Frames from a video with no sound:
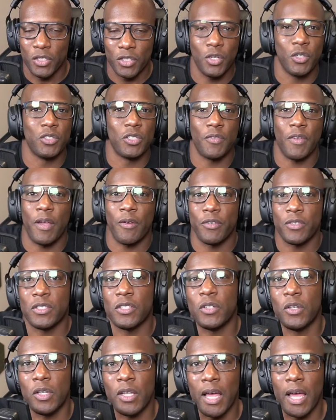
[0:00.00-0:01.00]
turns off every
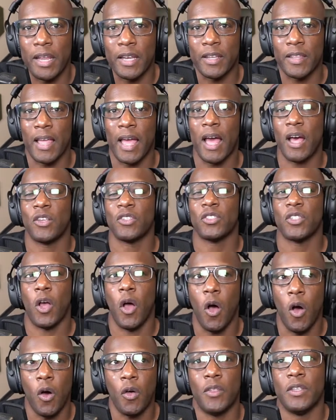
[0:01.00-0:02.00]
single light in the house
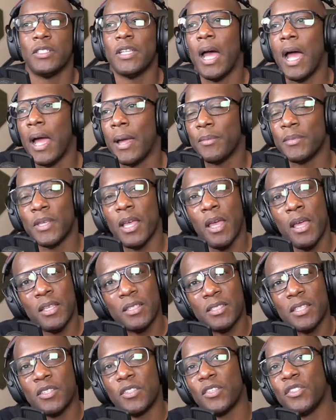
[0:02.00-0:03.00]
all the time,
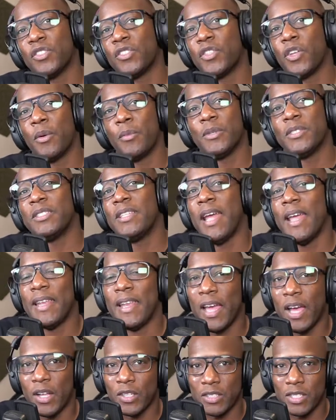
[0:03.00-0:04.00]
sets this thermostat
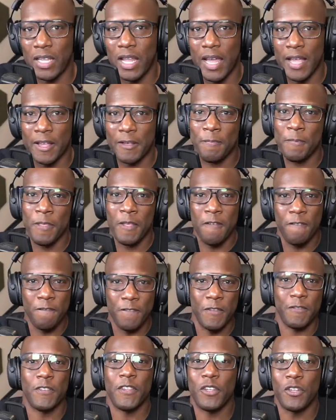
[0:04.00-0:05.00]
down to like
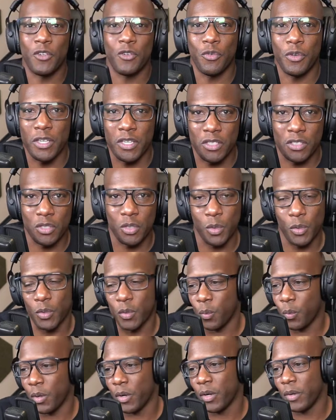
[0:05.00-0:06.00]
50 degrees during
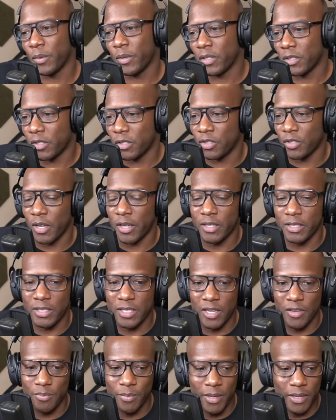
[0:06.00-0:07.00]
the winter because they're trying to
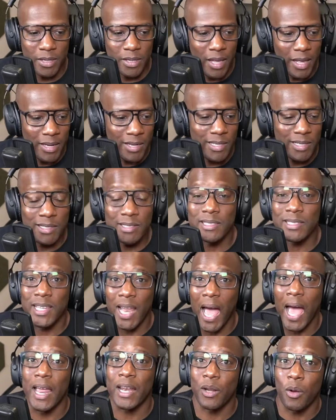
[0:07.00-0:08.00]
save money, and he's
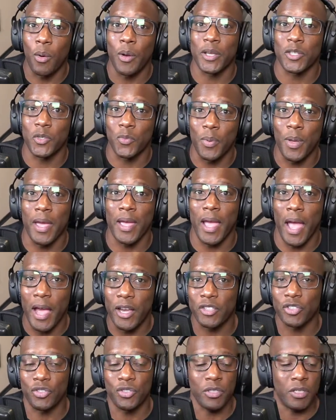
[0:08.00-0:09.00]
not going to pay
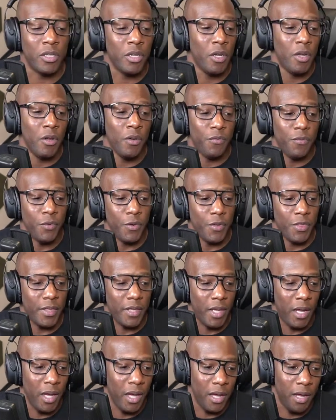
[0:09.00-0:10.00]
extra for
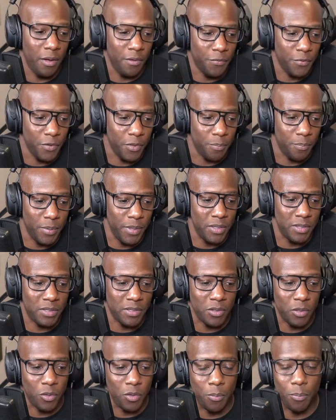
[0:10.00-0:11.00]
the
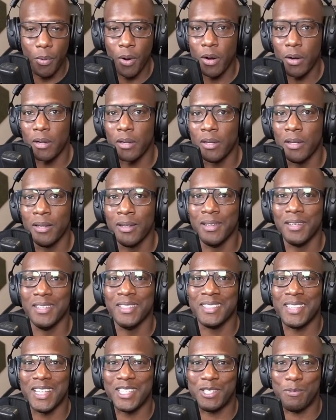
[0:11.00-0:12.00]
piece or the part
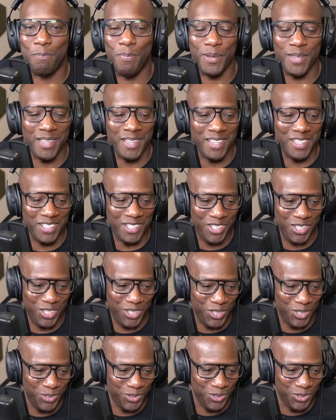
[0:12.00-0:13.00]
that's being
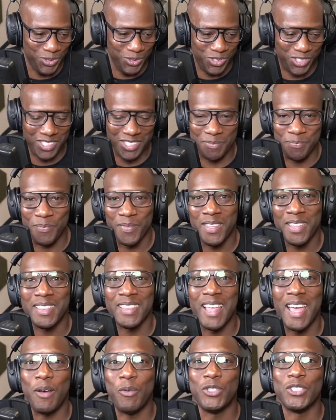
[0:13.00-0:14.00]
used.
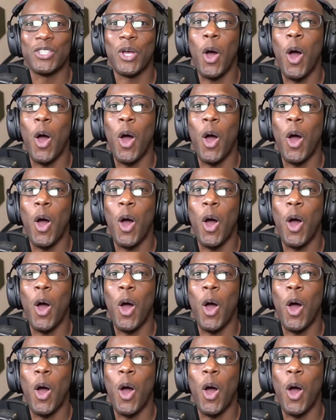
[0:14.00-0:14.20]
That was